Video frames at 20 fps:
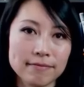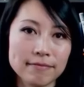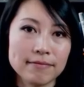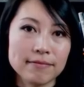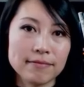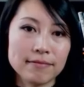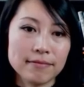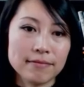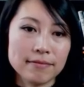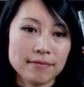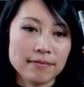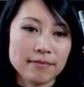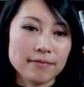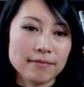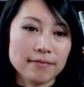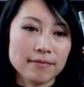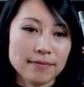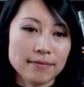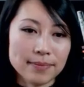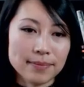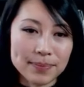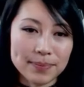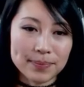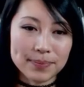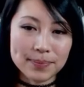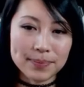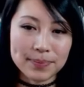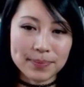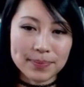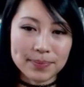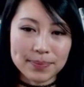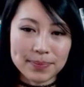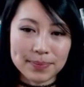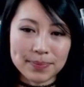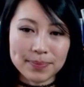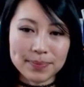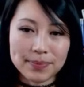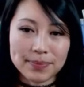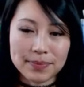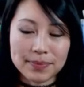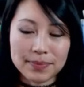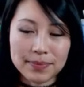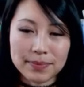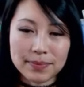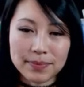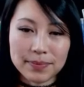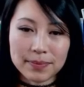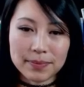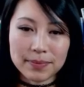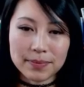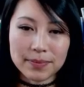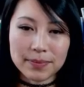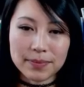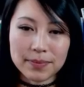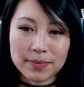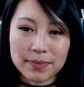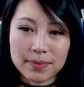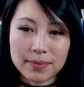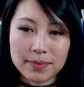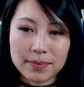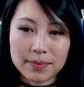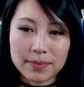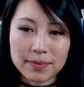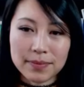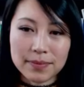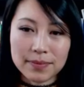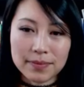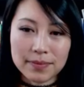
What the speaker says: The person shown says nothing.